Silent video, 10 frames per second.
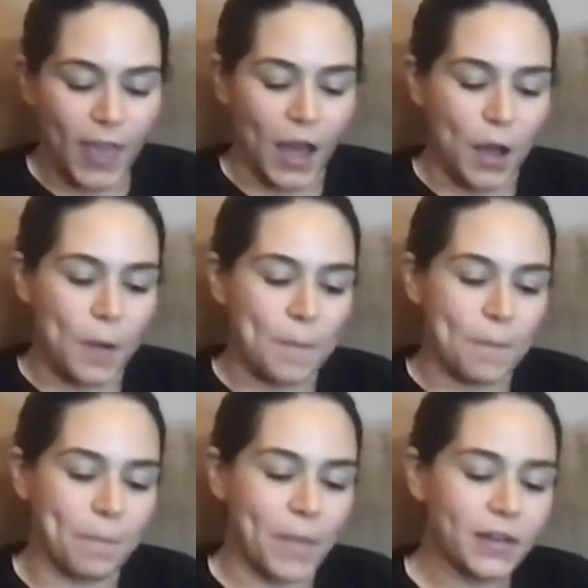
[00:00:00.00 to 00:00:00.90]

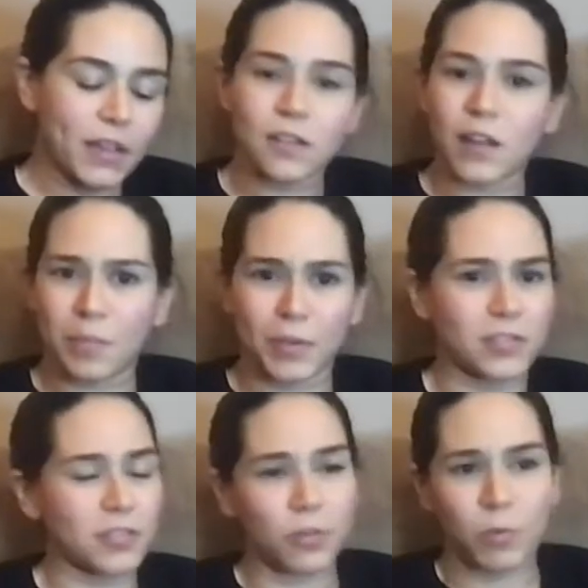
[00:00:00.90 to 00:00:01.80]
Um, and again, not
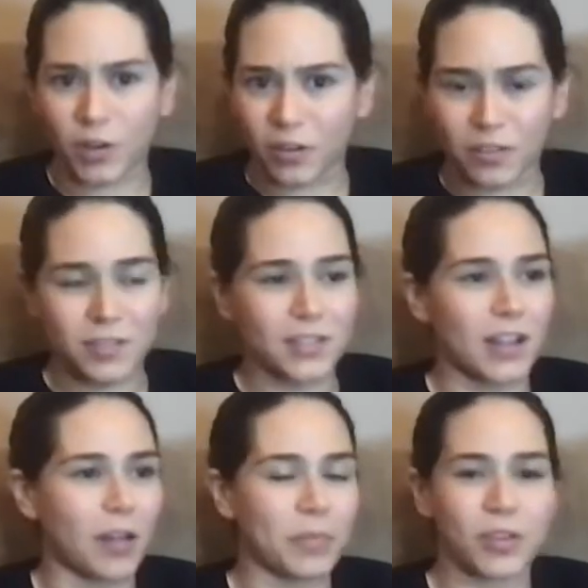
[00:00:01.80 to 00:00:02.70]
because they're quitters,
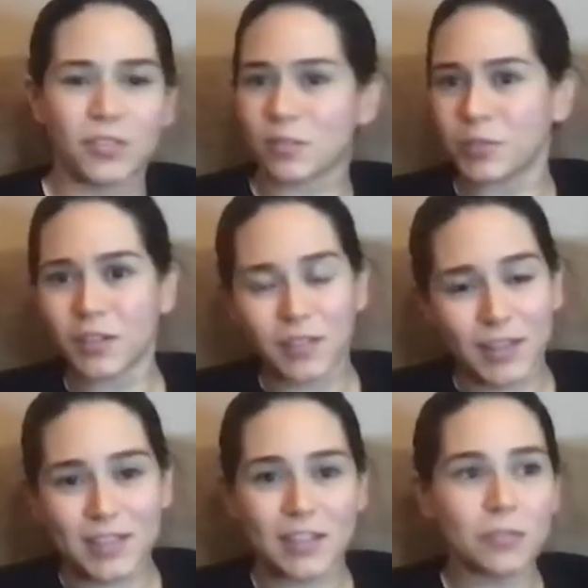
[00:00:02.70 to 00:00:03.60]
not because they're being
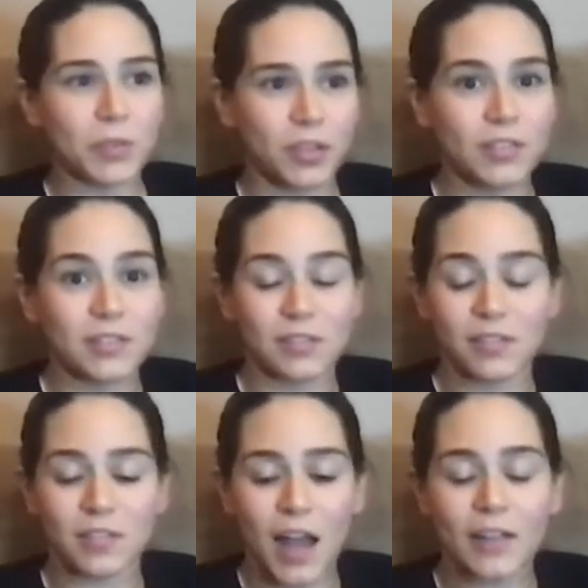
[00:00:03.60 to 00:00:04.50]
lazy, because
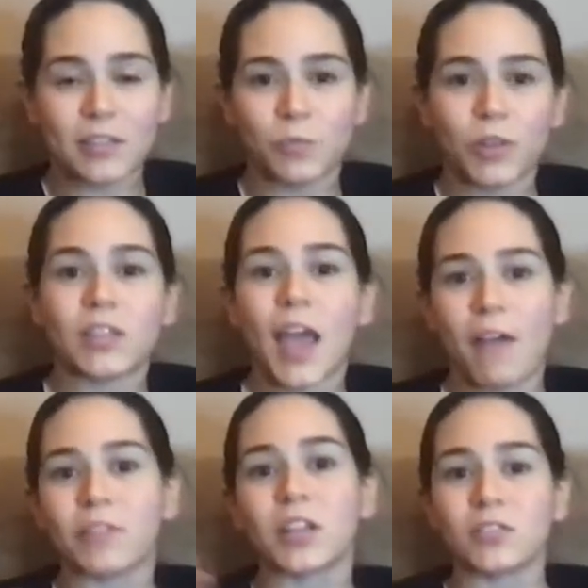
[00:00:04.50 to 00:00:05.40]
that's what the
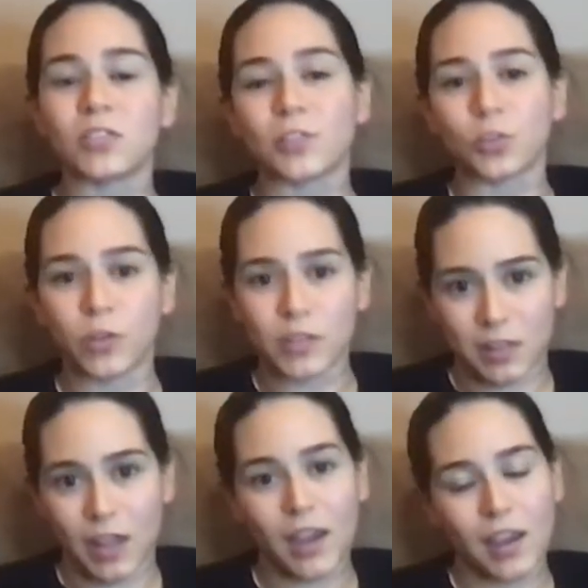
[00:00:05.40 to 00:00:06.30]
evidence looks
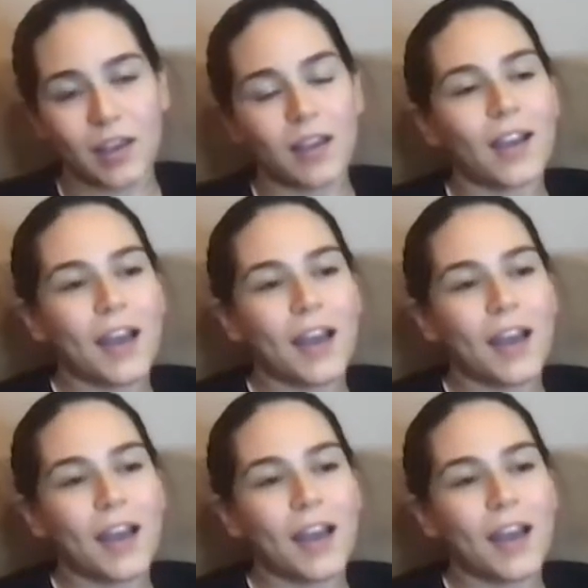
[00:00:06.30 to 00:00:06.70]
like.